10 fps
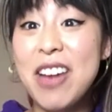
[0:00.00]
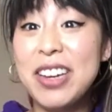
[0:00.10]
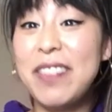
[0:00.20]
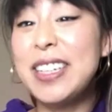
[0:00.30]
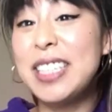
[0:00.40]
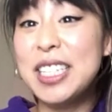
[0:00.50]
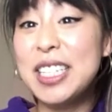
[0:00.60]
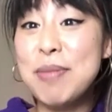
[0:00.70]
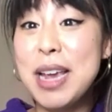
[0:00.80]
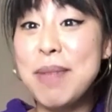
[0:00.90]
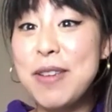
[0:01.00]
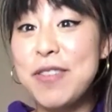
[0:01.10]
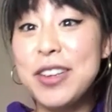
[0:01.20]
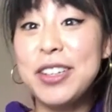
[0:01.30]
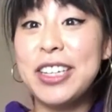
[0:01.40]
And if it doesn't make me
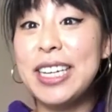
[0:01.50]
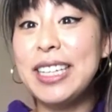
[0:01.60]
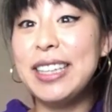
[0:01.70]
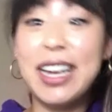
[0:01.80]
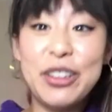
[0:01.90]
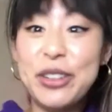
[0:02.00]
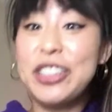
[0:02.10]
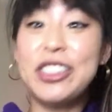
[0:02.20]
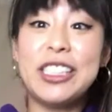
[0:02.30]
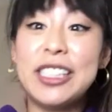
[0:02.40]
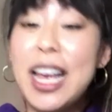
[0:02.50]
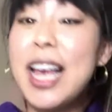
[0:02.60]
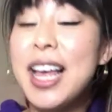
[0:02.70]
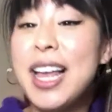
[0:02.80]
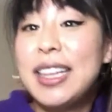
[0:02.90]
feel good, like you can just
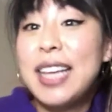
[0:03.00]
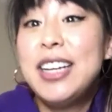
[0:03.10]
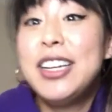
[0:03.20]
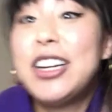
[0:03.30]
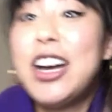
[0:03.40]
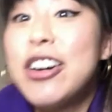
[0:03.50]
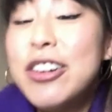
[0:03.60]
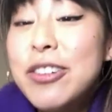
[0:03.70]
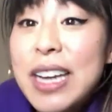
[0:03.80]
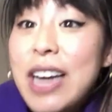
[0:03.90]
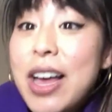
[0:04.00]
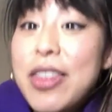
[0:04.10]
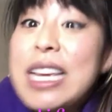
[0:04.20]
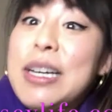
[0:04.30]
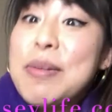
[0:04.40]
let it go and
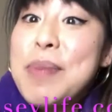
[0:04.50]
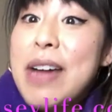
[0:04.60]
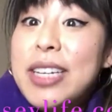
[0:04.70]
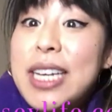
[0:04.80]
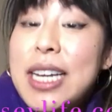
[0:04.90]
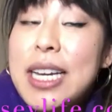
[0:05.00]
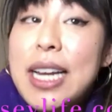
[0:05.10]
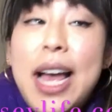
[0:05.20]
not think about it.